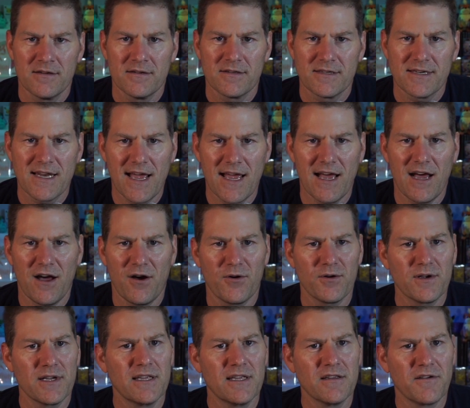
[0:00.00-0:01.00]
Now,
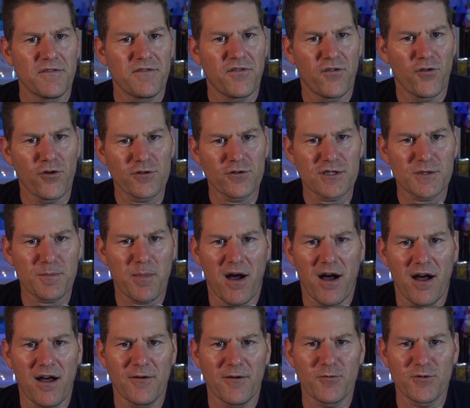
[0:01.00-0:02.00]
in the 4th
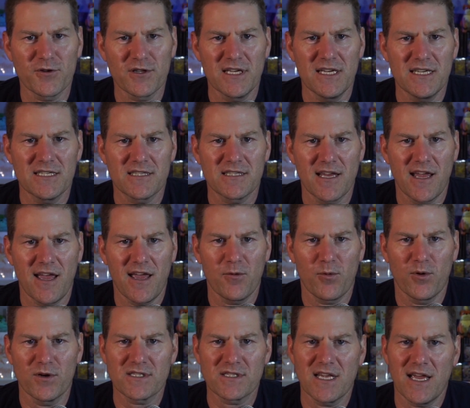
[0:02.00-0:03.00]
spot on release day
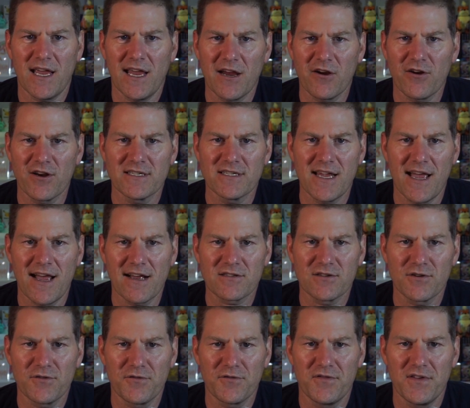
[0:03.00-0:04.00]
was the
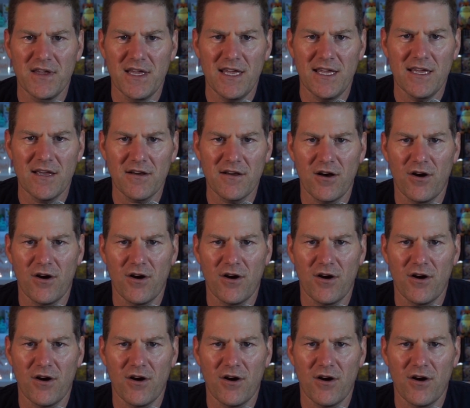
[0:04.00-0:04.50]
Aerodactyl V